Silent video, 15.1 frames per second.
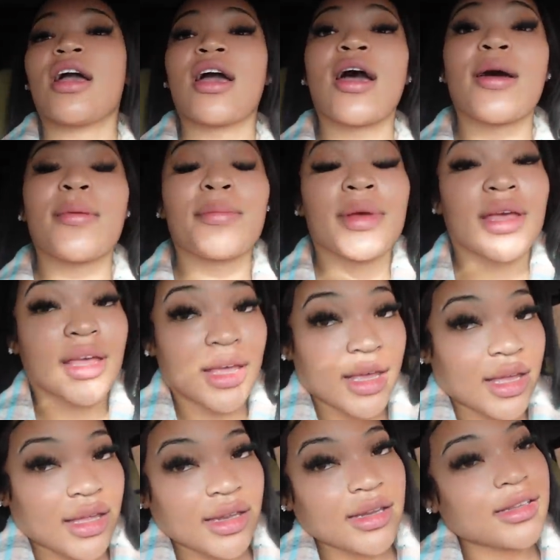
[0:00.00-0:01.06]
comment
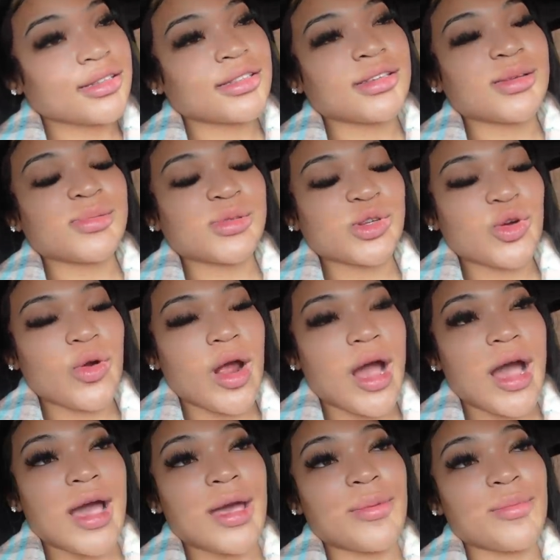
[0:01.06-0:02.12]
and
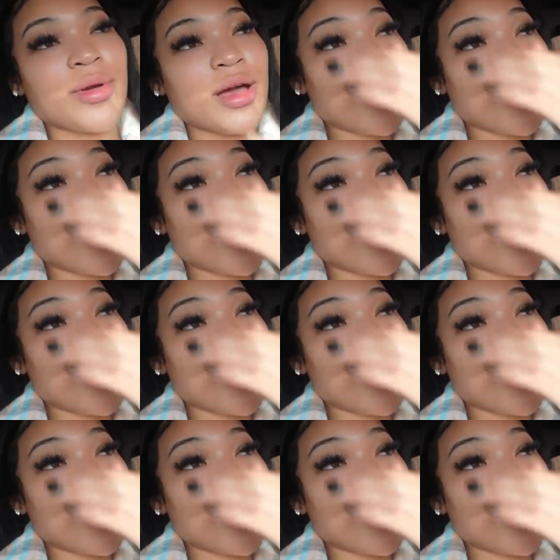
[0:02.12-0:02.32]
subscribe